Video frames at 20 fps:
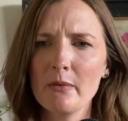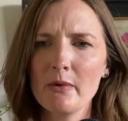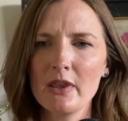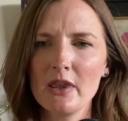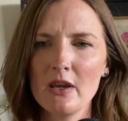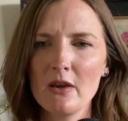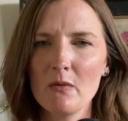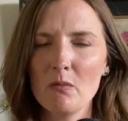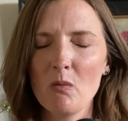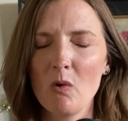
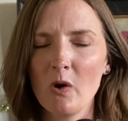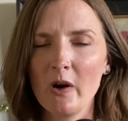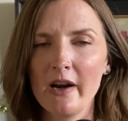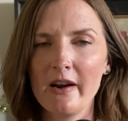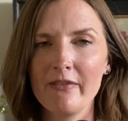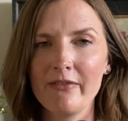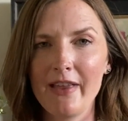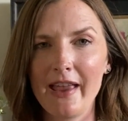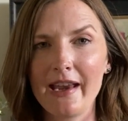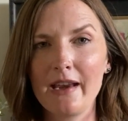with you more
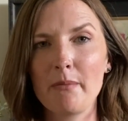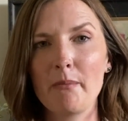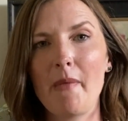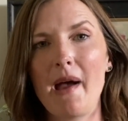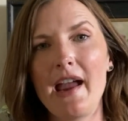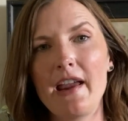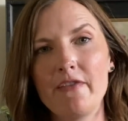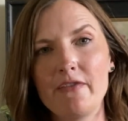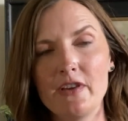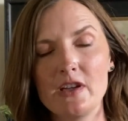of like
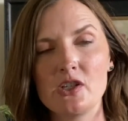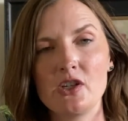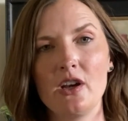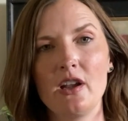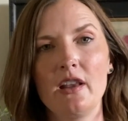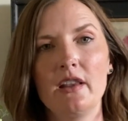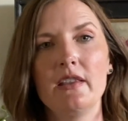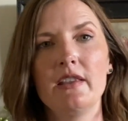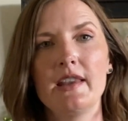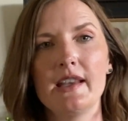my vision.